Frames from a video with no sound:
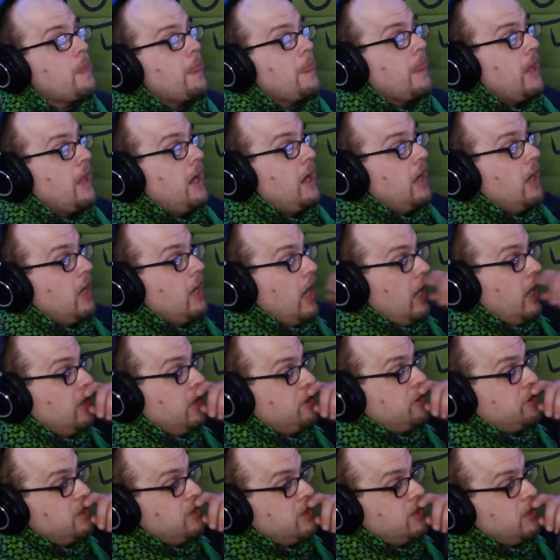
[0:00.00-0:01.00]
I
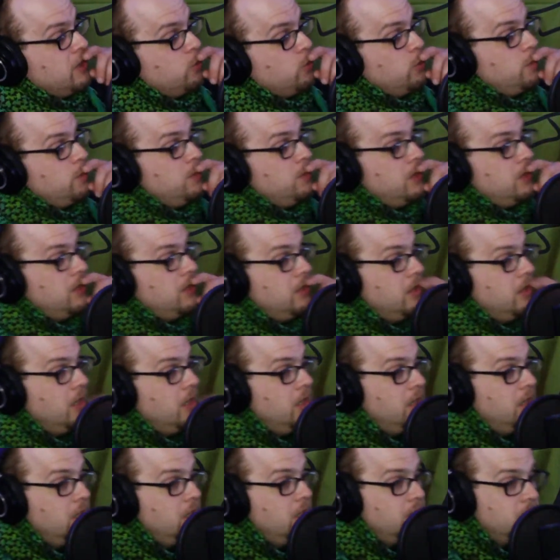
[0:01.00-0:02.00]
think it would
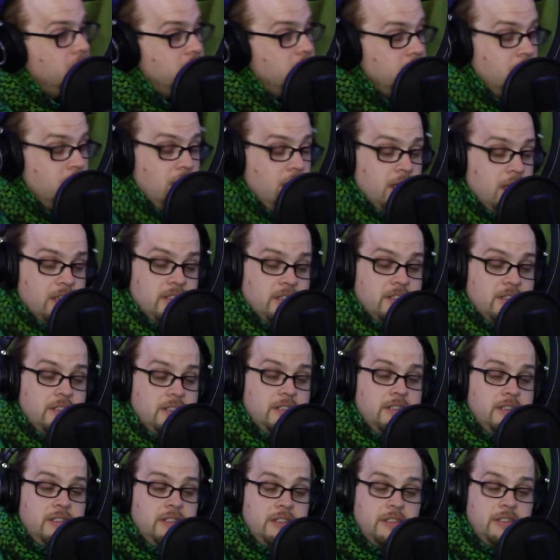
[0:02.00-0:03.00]
be a
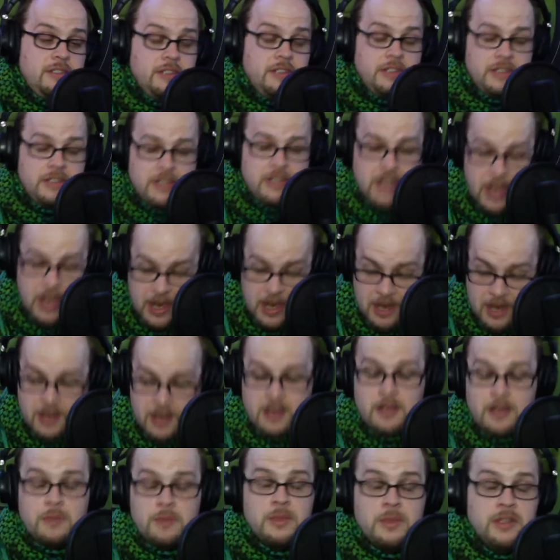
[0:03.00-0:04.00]

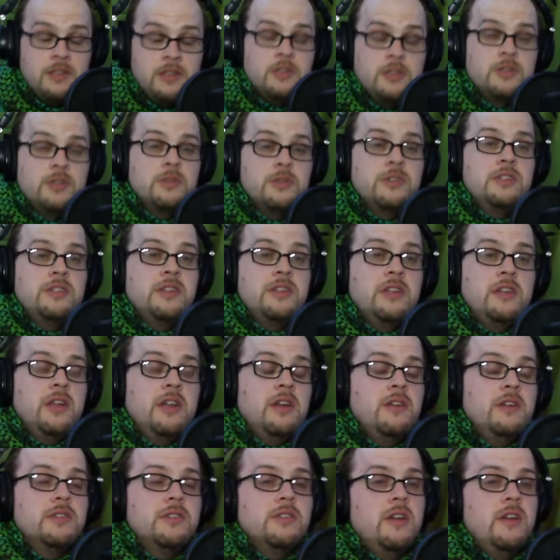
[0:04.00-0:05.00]
damn interesting
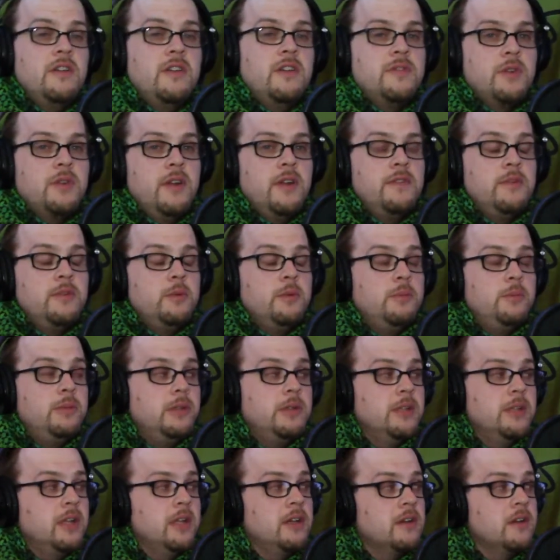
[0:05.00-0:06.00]
airsoft rifle to
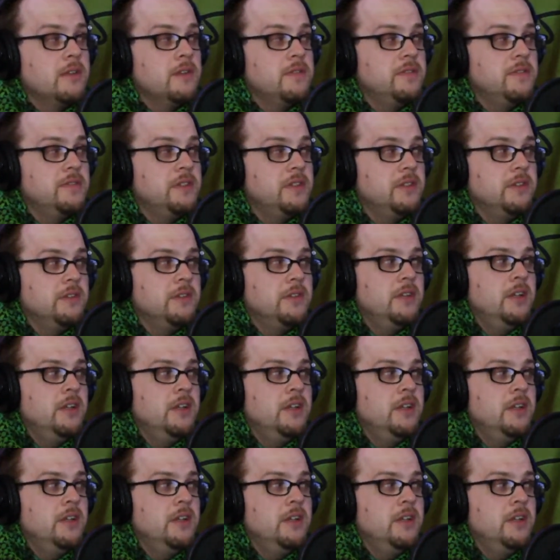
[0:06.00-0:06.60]
pull out on the field.